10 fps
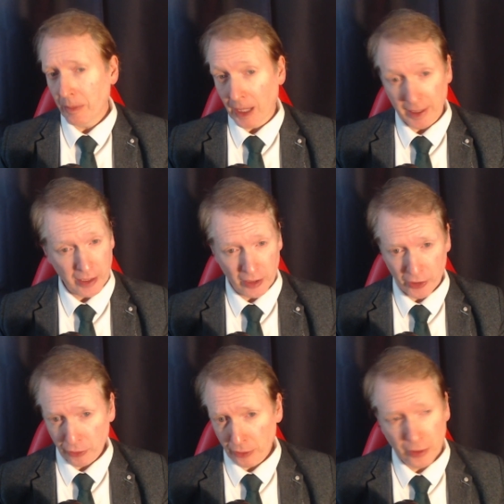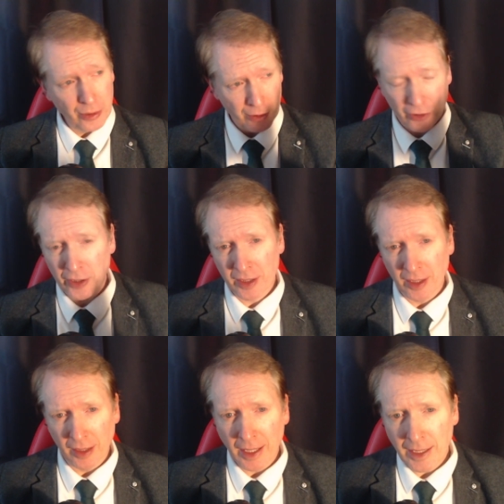but I can assure you it's just
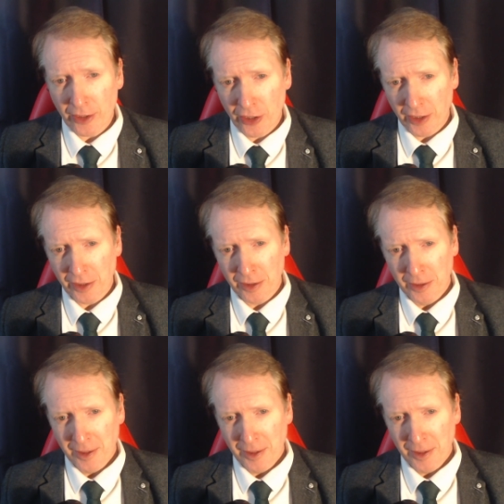the light, you know.